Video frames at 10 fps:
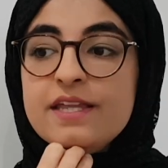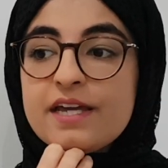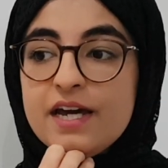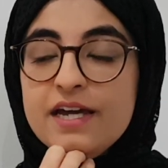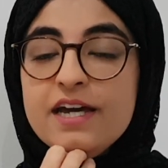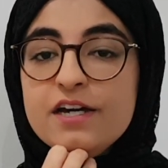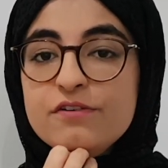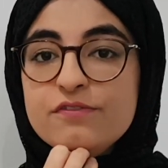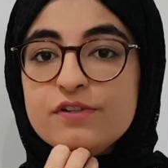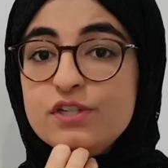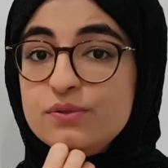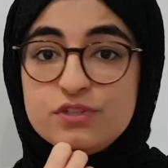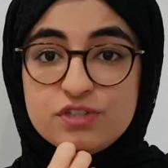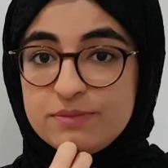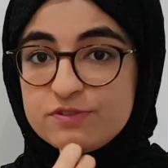Like, I have
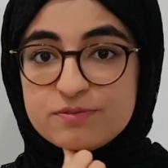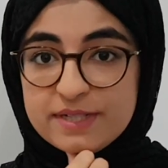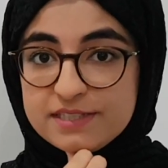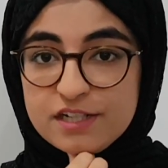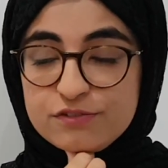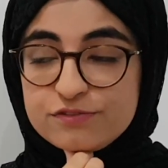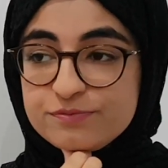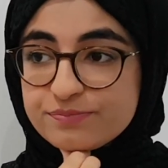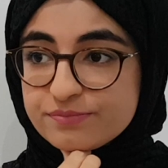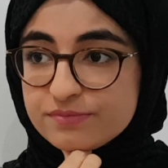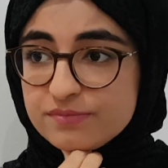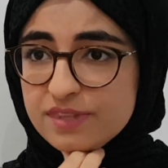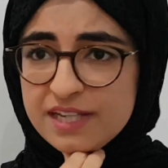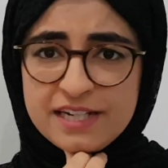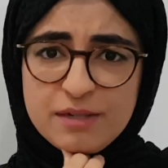huge dreams for myself,
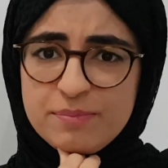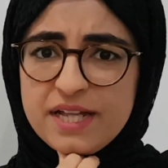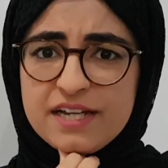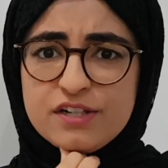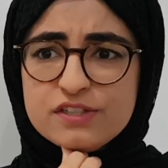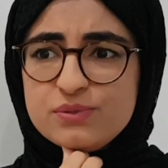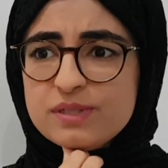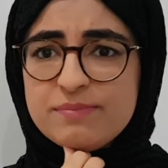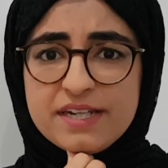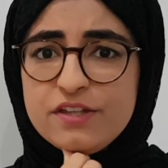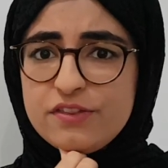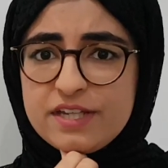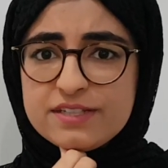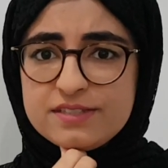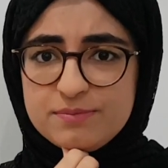and I plan on doing many
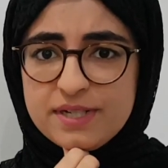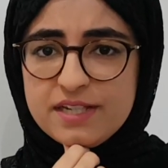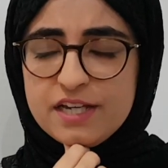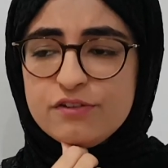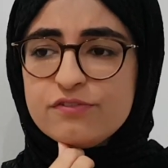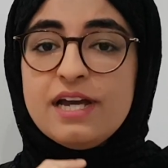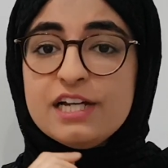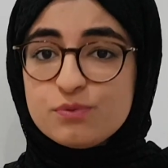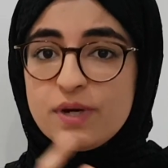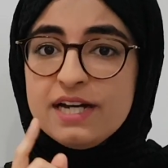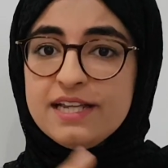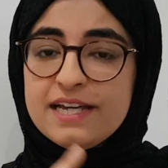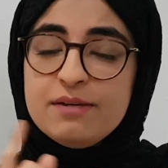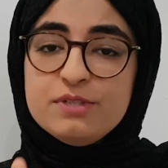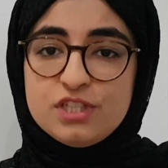things in my life. And while I
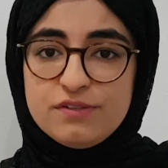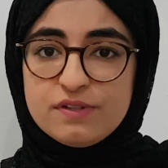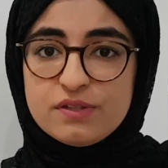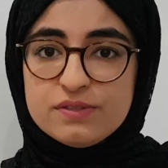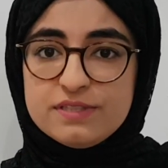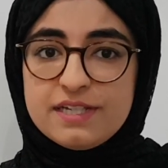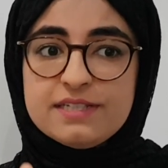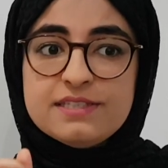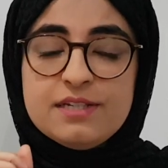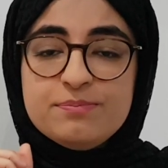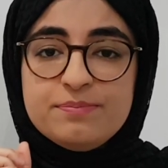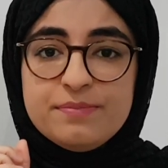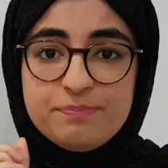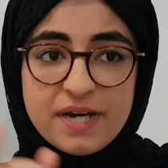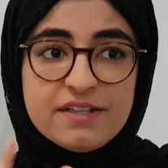am achieving those things, and
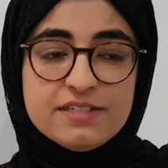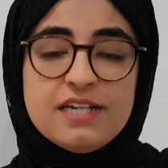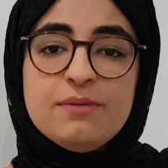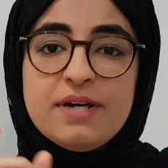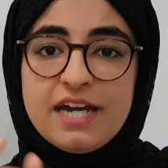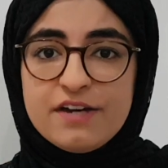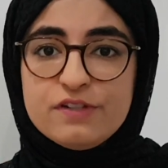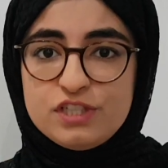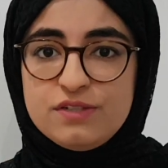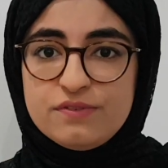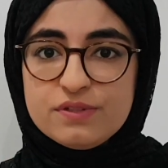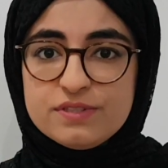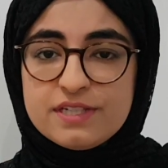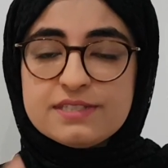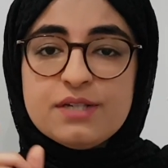by the time I have achieved those
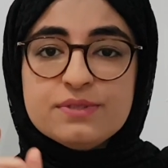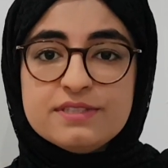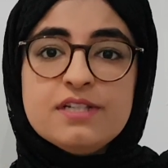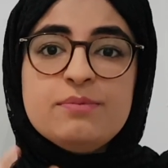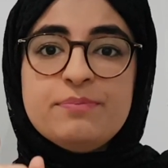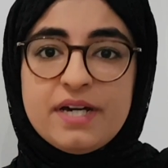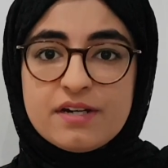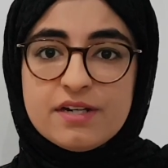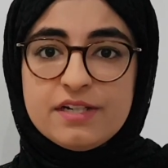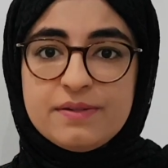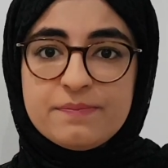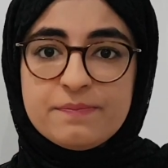things, I will still be Bahrani.